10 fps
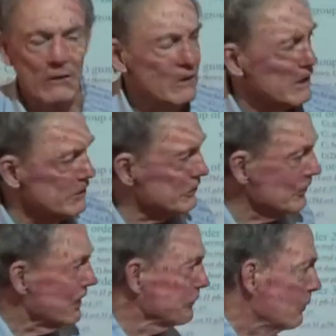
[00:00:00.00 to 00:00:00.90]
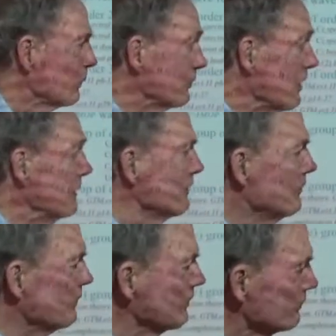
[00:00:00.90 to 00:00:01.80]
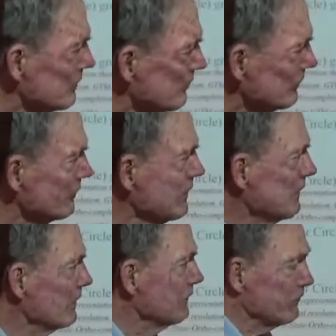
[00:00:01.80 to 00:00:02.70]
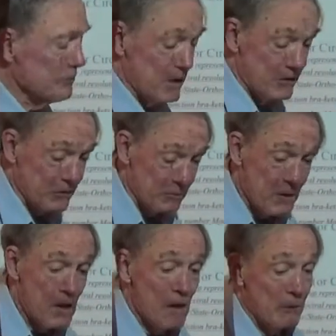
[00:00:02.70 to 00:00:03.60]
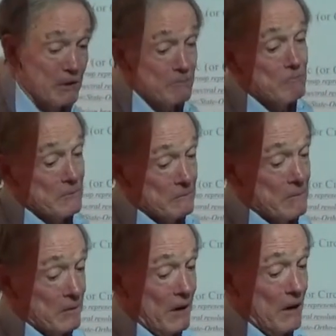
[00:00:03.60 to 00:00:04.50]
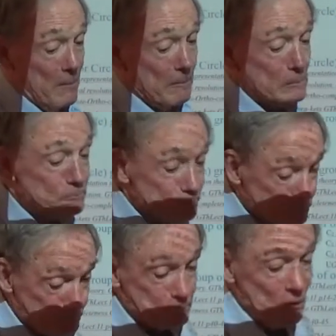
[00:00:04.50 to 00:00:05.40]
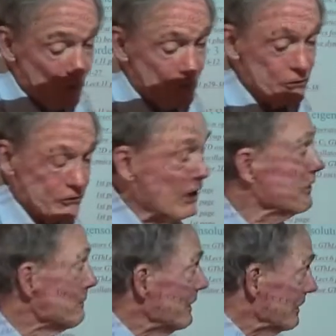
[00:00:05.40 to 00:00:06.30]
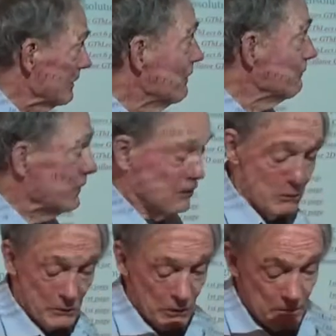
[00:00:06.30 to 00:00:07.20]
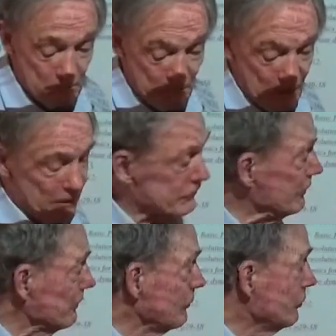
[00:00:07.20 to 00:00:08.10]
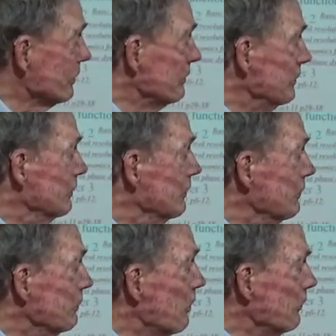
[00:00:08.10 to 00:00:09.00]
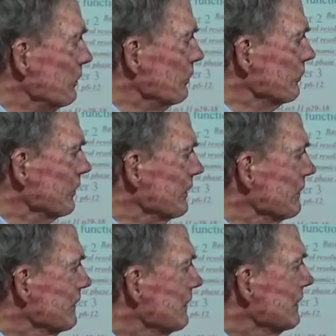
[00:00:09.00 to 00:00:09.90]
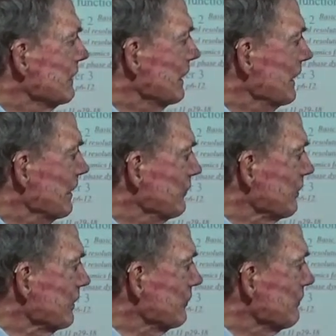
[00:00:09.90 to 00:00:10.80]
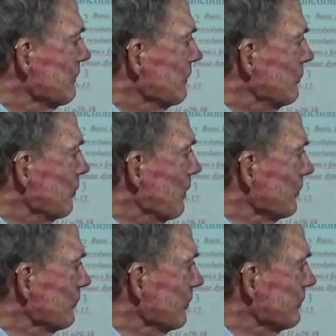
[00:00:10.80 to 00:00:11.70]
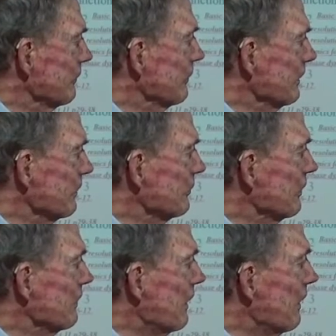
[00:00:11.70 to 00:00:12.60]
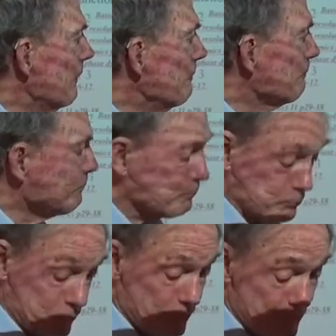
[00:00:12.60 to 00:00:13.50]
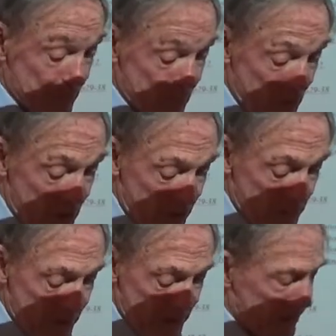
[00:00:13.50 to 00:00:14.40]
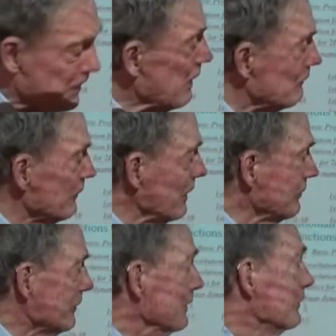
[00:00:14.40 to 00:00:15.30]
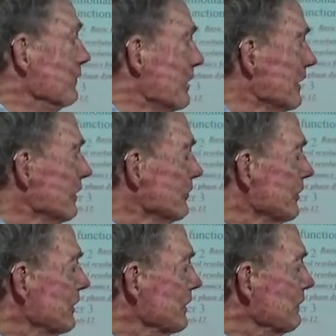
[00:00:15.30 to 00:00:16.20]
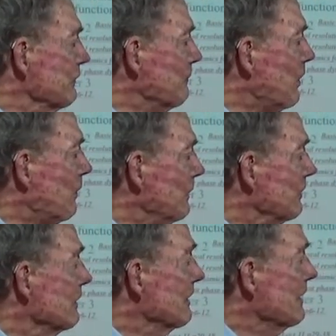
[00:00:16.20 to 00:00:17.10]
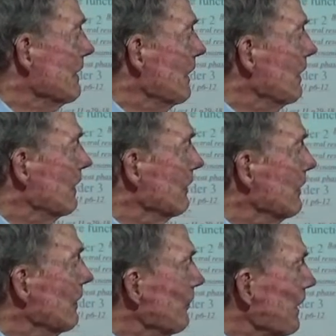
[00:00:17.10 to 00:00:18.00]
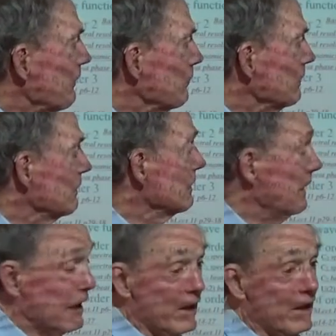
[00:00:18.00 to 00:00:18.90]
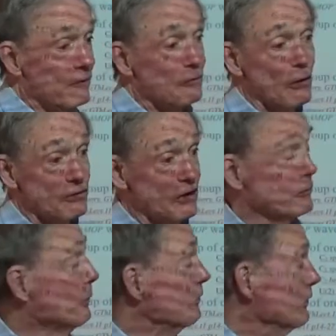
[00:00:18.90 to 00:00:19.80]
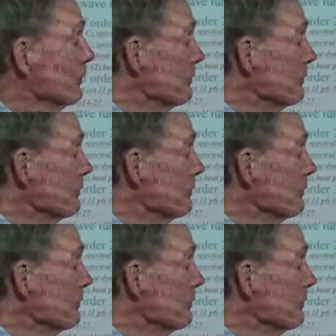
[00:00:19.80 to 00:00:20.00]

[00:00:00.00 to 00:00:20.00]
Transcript: Okay, so that's what we're trying to do is reduce the information. But um, we're also trying to make available uh, so that you can you, you know use it and uh, do all sorts of things. Um, depending on how fast the internet is at a given moment, uh, uh, that will, and, and, of course, I suppose your